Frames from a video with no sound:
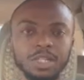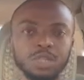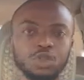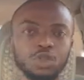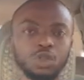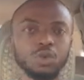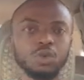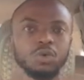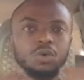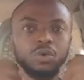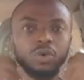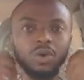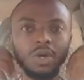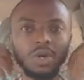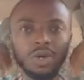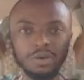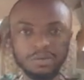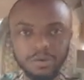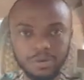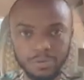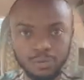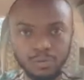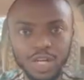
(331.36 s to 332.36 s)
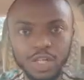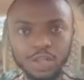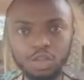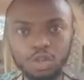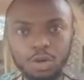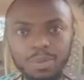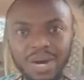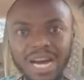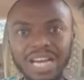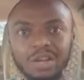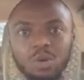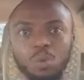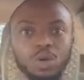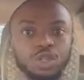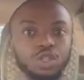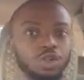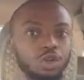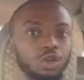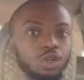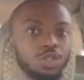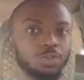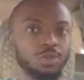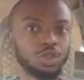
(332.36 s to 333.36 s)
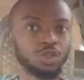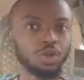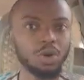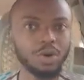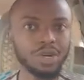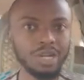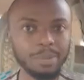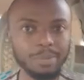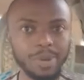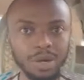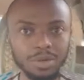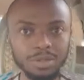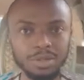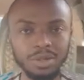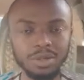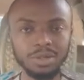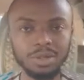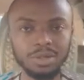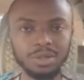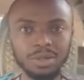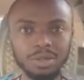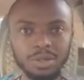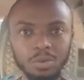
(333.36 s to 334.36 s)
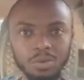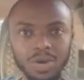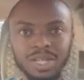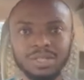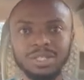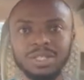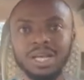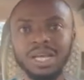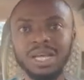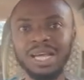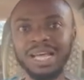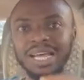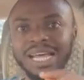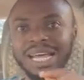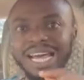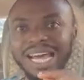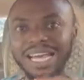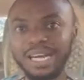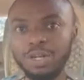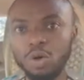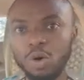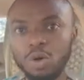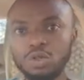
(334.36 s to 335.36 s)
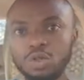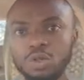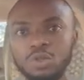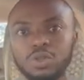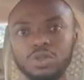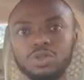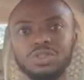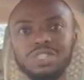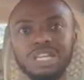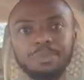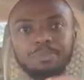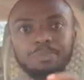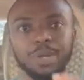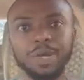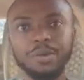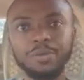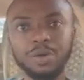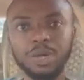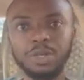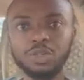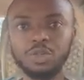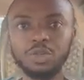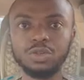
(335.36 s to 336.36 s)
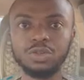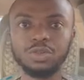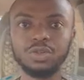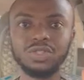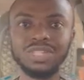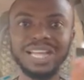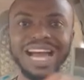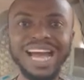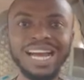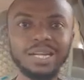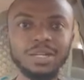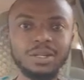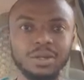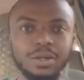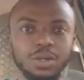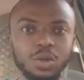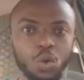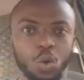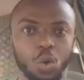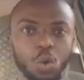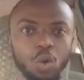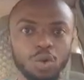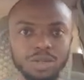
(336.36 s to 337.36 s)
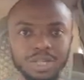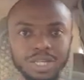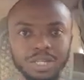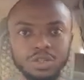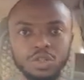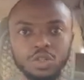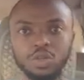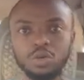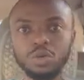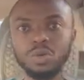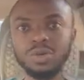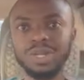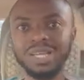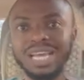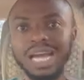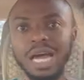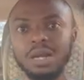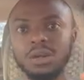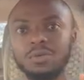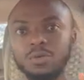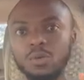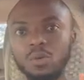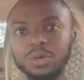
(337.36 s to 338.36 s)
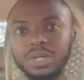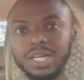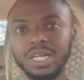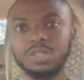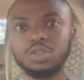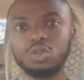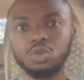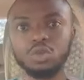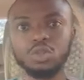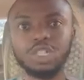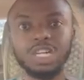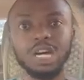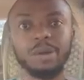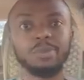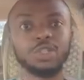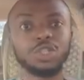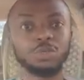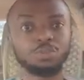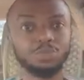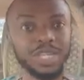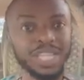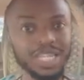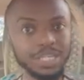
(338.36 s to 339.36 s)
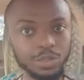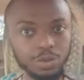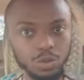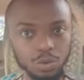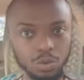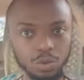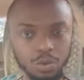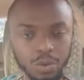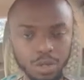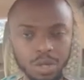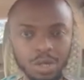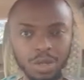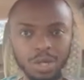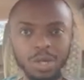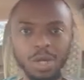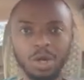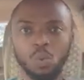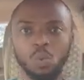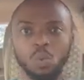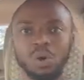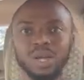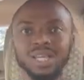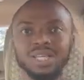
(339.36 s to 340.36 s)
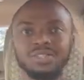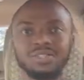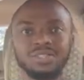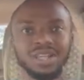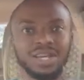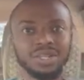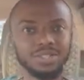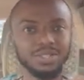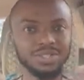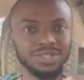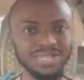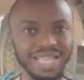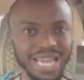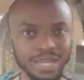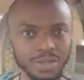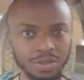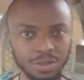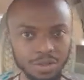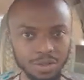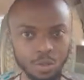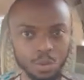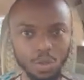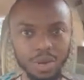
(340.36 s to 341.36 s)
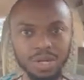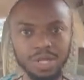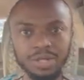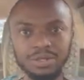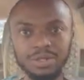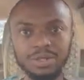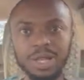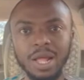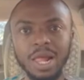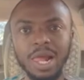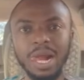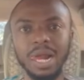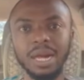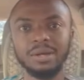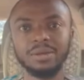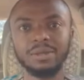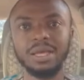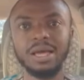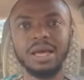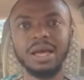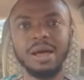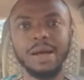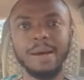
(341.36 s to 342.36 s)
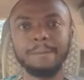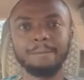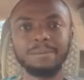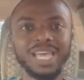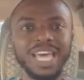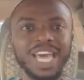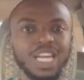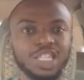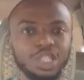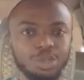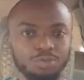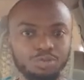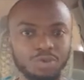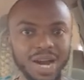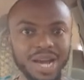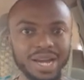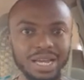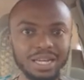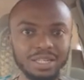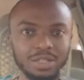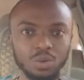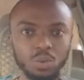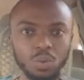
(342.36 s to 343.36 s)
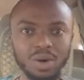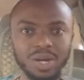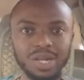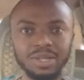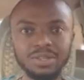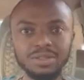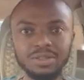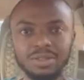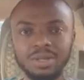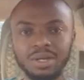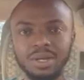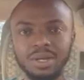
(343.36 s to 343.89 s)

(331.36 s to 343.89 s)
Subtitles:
to refresh your mind on what you're going to be talking about, right? And also use that period to scan your audience, know the kind of audience you shall be speaking to. What is their status? What is their age bracket? What